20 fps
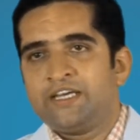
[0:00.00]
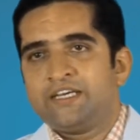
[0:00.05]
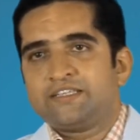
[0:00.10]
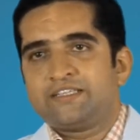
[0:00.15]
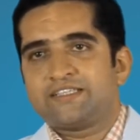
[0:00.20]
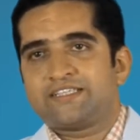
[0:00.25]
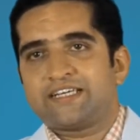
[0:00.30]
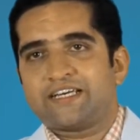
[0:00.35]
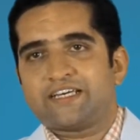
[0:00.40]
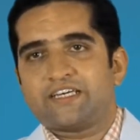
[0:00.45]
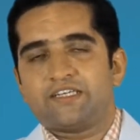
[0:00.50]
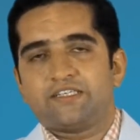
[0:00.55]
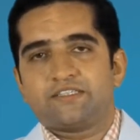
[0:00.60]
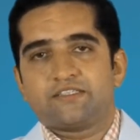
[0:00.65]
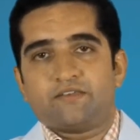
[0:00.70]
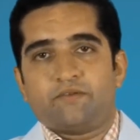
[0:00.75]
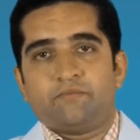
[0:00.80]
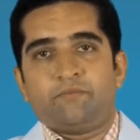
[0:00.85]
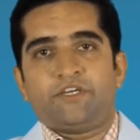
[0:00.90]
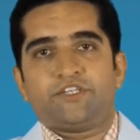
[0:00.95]
The
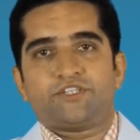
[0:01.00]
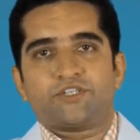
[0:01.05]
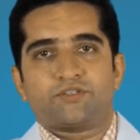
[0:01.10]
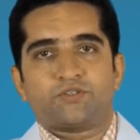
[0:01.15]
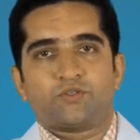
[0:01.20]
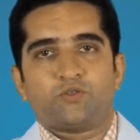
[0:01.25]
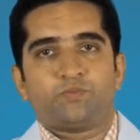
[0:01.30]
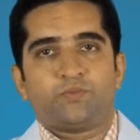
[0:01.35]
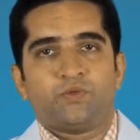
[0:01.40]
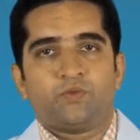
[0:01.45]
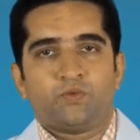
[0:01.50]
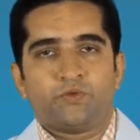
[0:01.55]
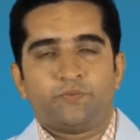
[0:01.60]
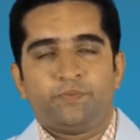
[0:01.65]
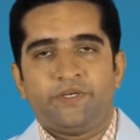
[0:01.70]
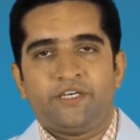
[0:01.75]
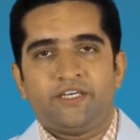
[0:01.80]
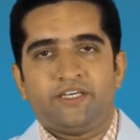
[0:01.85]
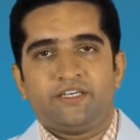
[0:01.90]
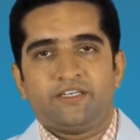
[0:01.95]
second major group would
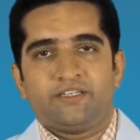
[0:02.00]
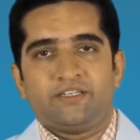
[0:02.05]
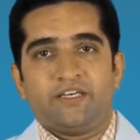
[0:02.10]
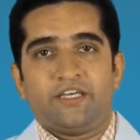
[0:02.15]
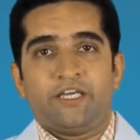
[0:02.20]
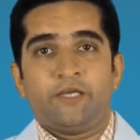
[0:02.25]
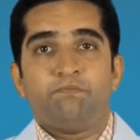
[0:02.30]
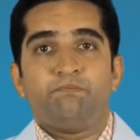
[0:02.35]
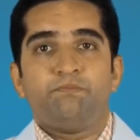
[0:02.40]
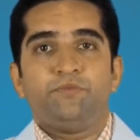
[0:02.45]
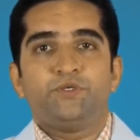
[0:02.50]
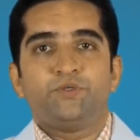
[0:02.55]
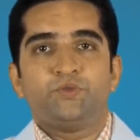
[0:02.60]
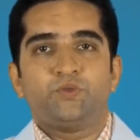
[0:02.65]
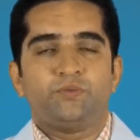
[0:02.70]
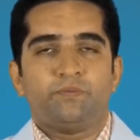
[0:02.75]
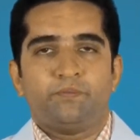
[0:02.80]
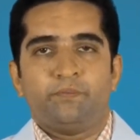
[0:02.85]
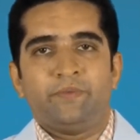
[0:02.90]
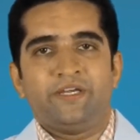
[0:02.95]
be
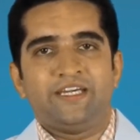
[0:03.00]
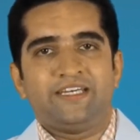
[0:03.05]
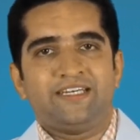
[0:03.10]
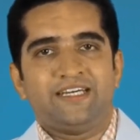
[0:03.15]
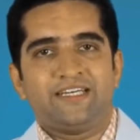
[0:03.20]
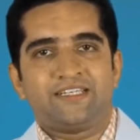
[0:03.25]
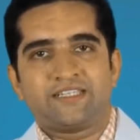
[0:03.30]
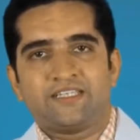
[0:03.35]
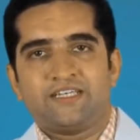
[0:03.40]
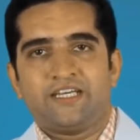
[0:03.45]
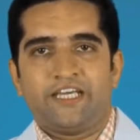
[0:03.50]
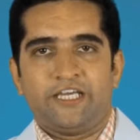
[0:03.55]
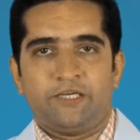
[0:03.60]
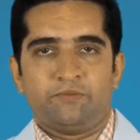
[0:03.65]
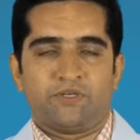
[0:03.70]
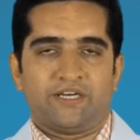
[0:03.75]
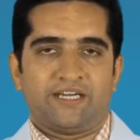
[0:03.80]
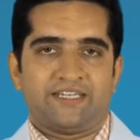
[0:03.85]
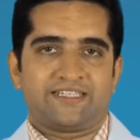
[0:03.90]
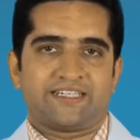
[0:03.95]
immune mediated
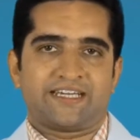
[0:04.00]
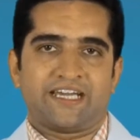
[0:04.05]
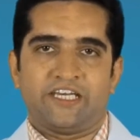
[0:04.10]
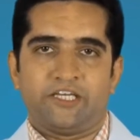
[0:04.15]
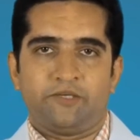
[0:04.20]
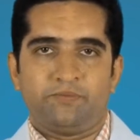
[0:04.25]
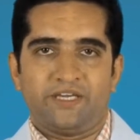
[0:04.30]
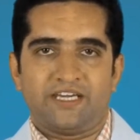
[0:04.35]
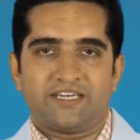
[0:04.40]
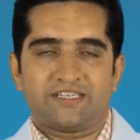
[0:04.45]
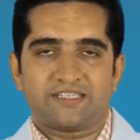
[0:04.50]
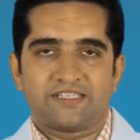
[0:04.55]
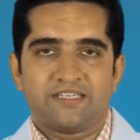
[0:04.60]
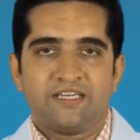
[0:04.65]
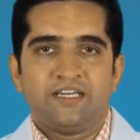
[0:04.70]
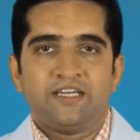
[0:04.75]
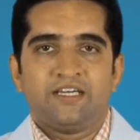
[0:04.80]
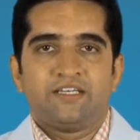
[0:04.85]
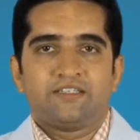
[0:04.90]
hemolytic anemias.